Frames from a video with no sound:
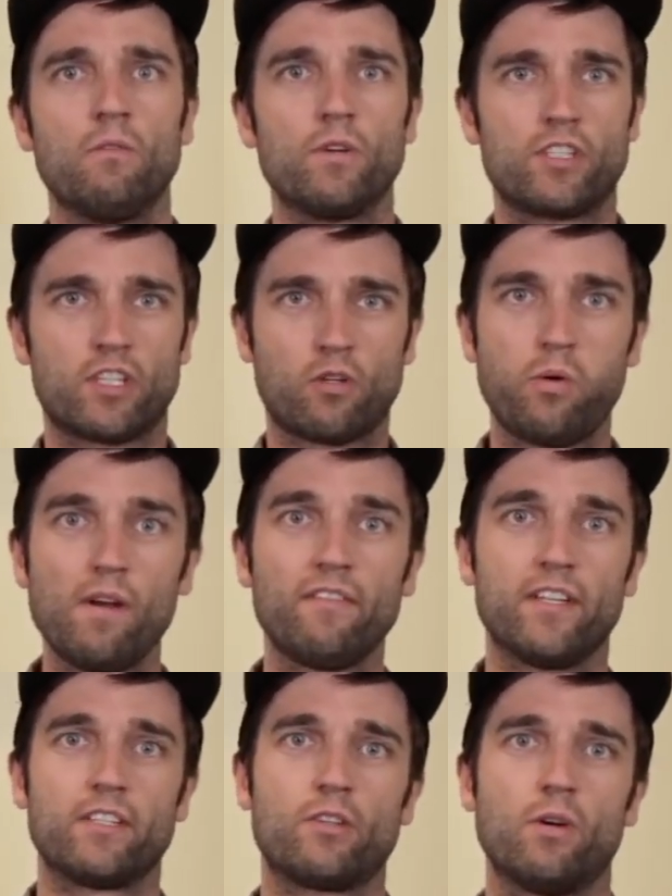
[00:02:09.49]
which is
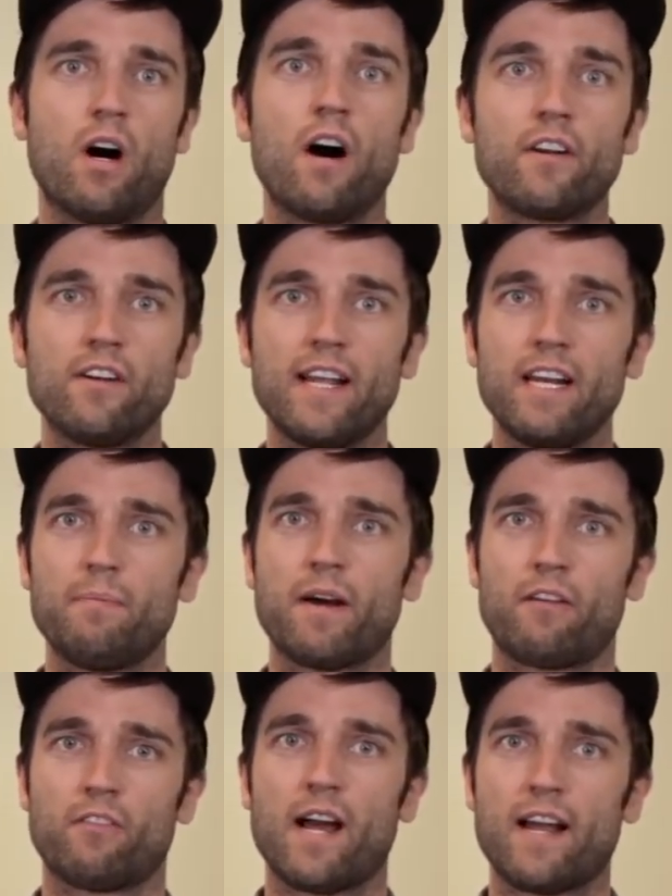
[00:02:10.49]
equivalent to a
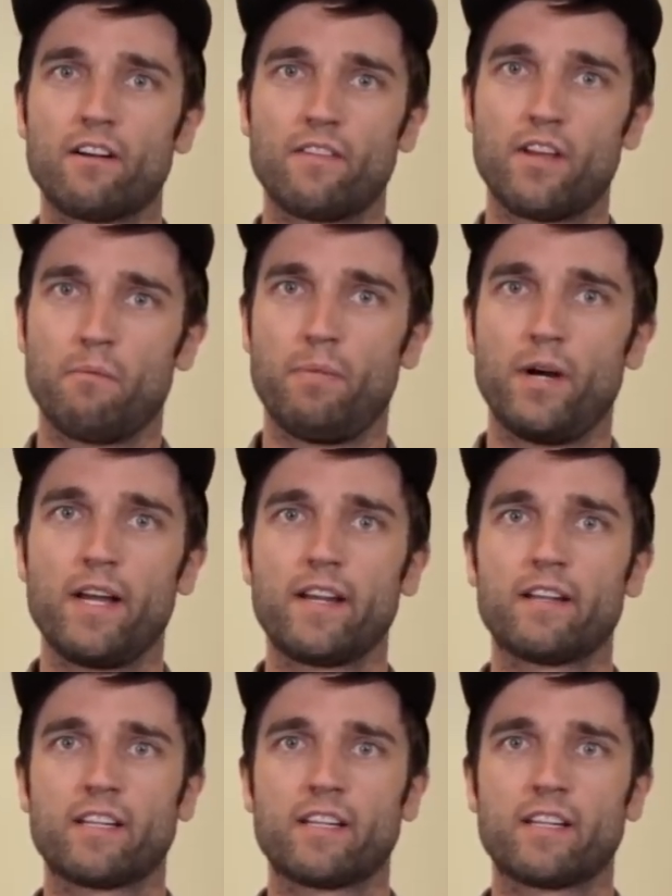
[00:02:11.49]
180-pound rider and their bike